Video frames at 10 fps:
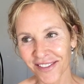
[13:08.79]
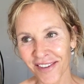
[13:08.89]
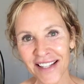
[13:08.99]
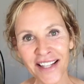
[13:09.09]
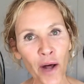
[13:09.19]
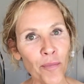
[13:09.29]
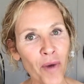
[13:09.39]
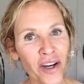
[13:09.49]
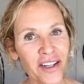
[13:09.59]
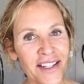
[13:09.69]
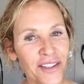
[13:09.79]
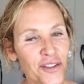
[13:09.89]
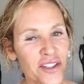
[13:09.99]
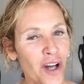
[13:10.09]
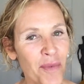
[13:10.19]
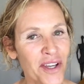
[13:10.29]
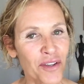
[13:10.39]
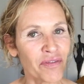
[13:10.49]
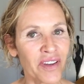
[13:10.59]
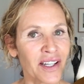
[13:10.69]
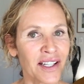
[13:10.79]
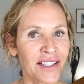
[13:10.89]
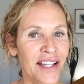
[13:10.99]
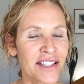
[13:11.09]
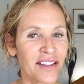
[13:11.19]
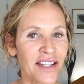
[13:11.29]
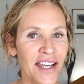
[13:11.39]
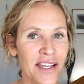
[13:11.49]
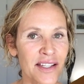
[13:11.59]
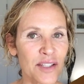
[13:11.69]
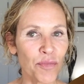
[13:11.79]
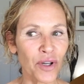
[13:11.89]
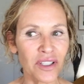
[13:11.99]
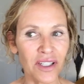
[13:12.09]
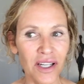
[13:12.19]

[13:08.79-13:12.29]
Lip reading: Right now, marketing does not make you feel like that's the case, but